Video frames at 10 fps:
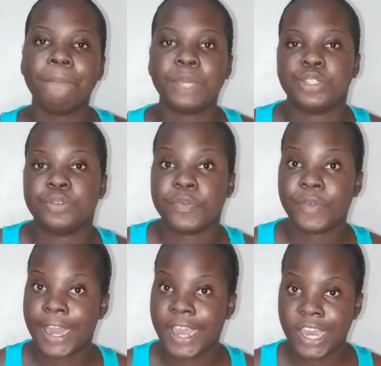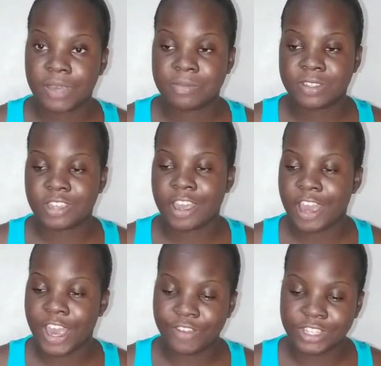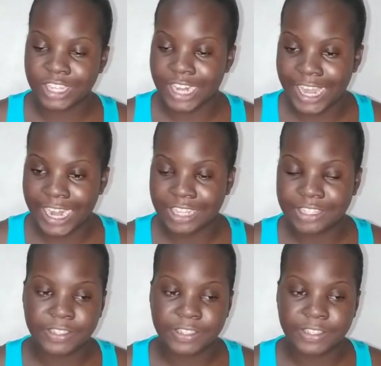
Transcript: Picture frames, everything like that.